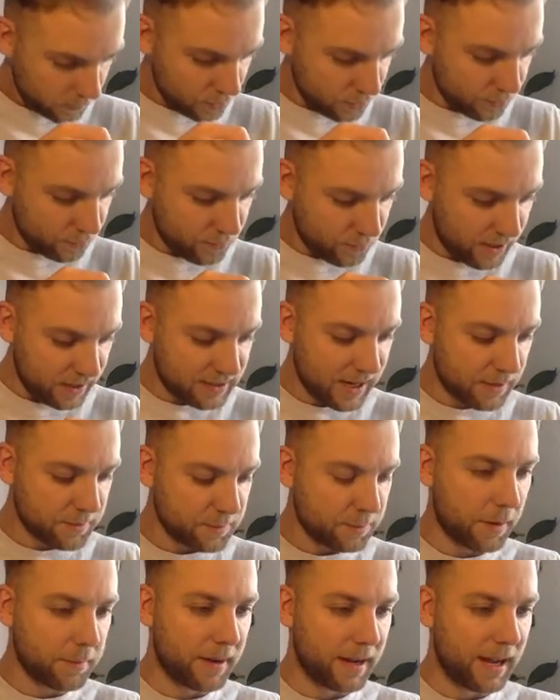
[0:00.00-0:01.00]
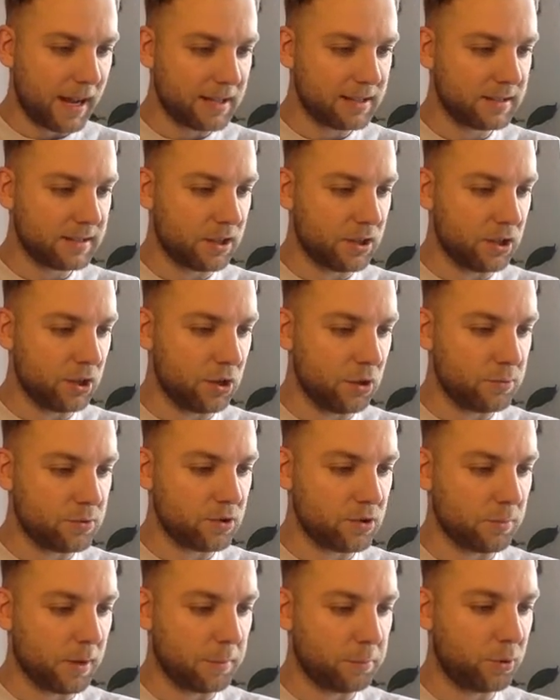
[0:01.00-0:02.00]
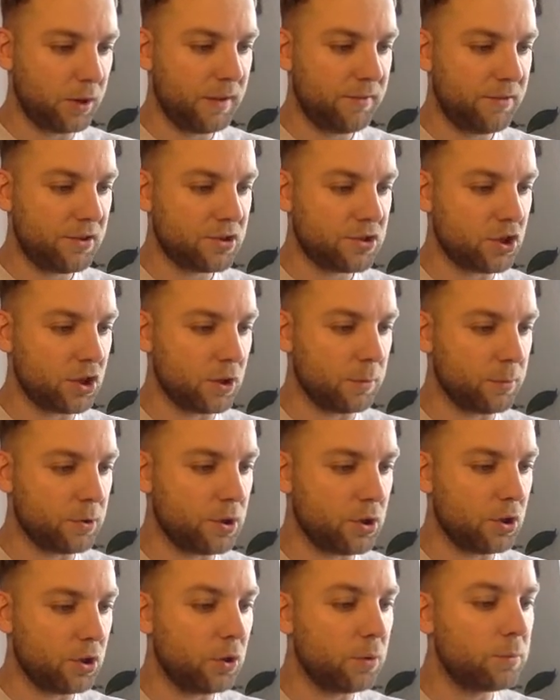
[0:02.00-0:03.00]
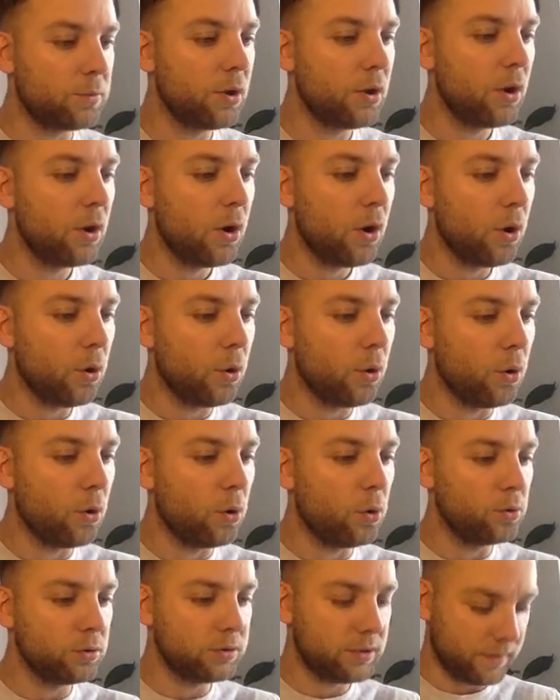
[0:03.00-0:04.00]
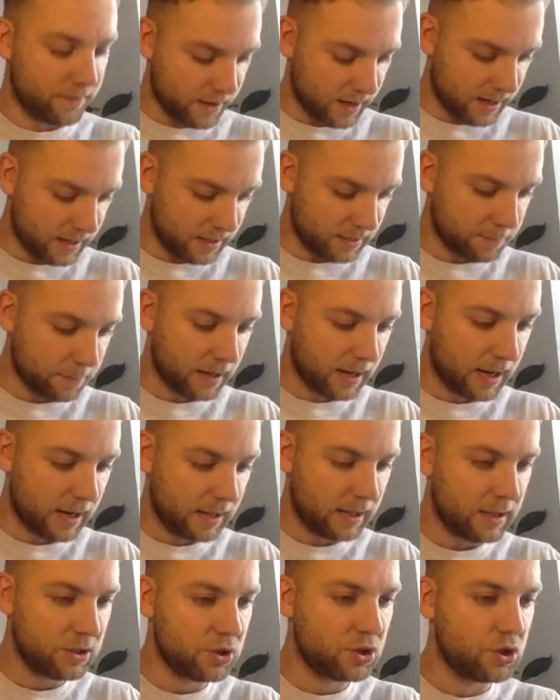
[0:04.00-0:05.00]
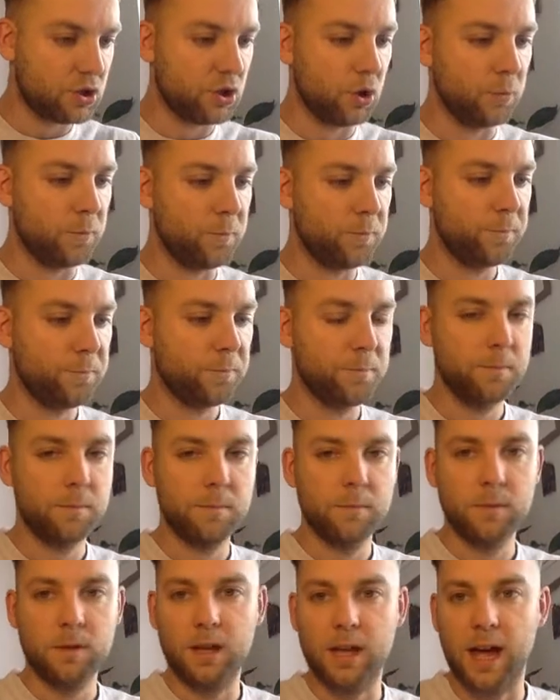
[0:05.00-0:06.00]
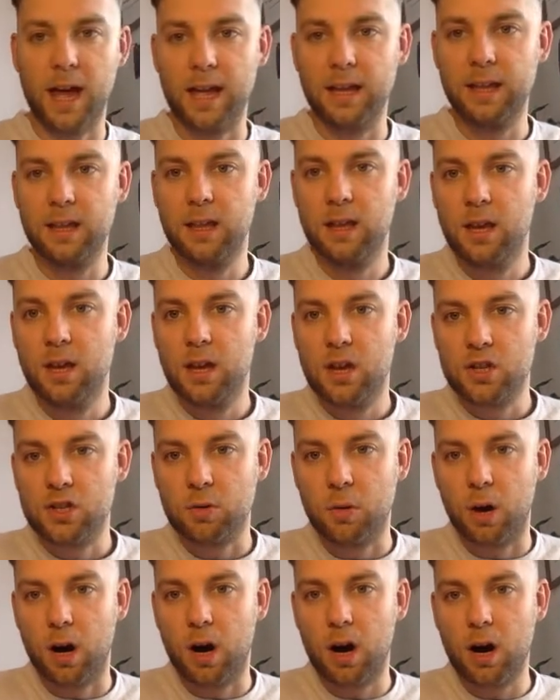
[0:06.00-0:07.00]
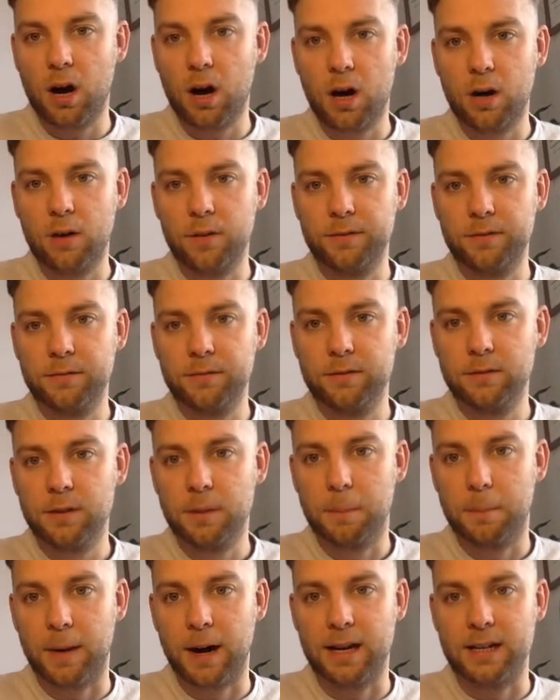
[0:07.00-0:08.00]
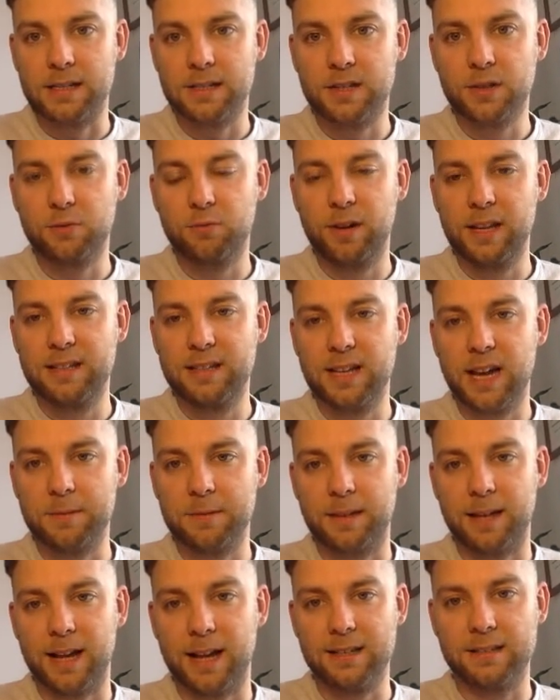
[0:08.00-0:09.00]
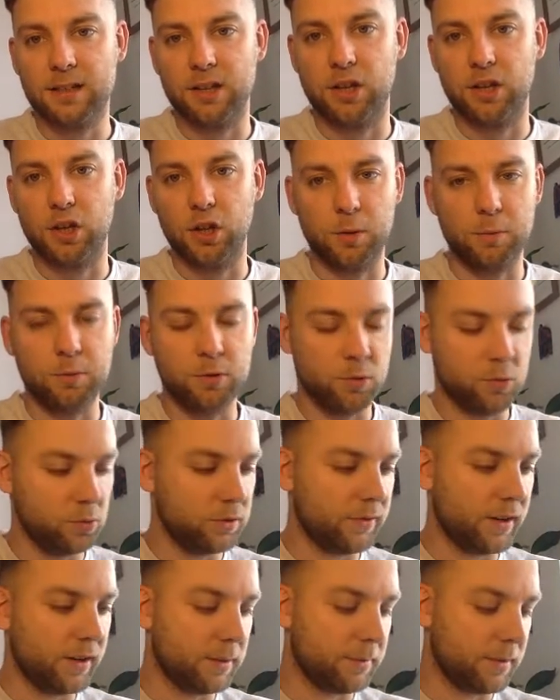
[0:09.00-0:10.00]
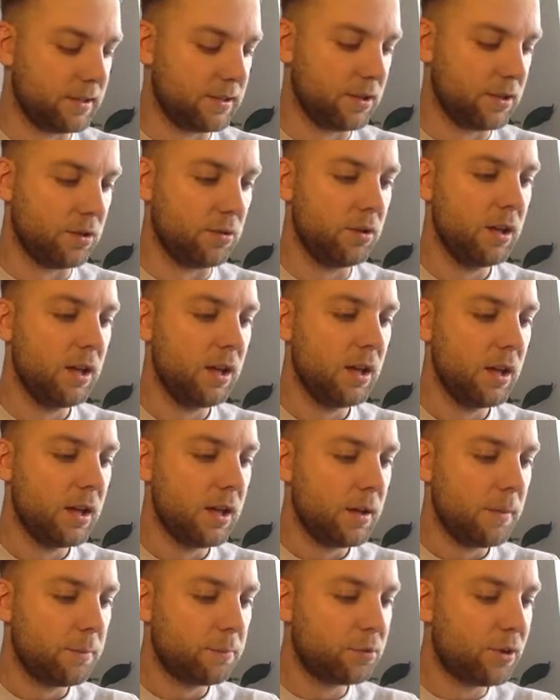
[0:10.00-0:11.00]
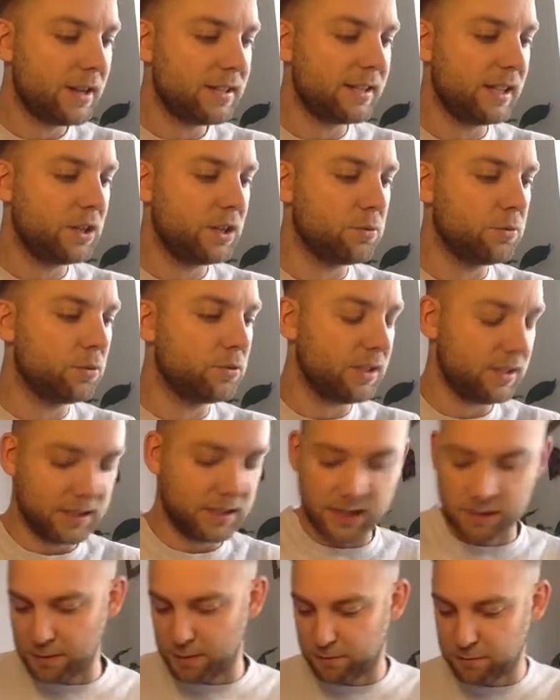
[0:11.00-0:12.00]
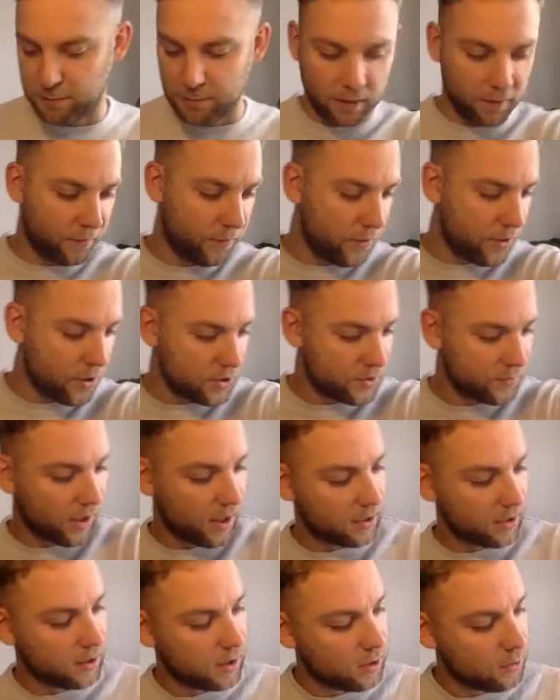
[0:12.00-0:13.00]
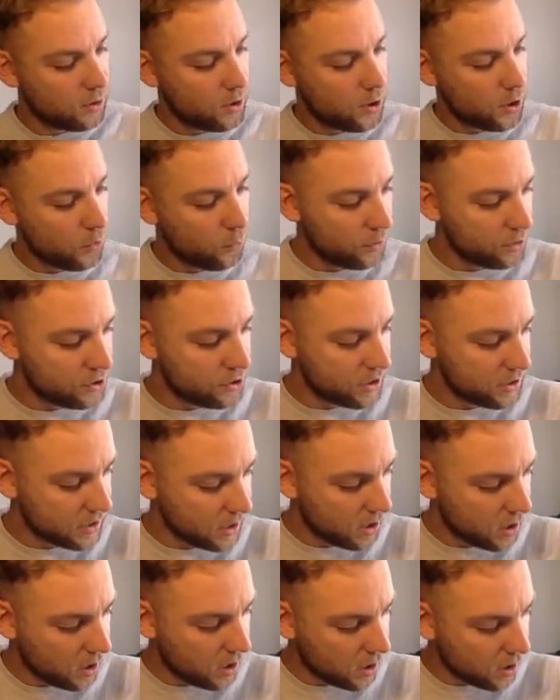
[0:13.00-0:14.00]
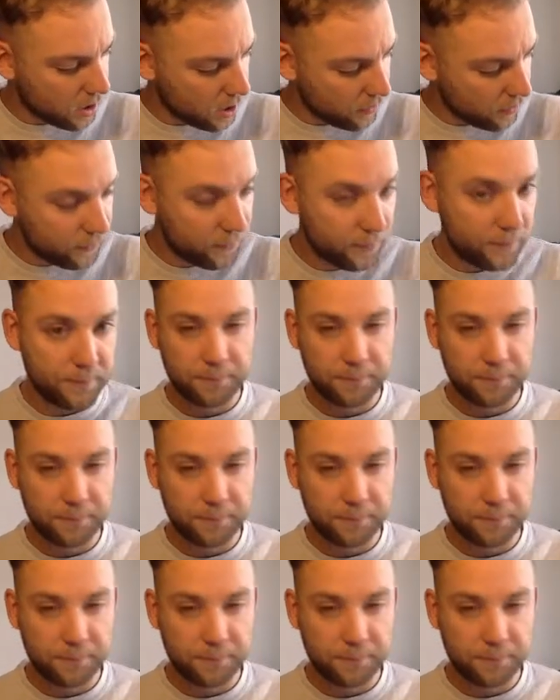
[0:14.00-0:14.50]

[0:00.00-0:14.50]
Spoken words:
3 times by my answer cubed, so my previous term cubed, all divided by 2. Okay, so a half minus 3 times the answer cubed, all divided by 2. Press equals, it's going to be for my first value, which is a half.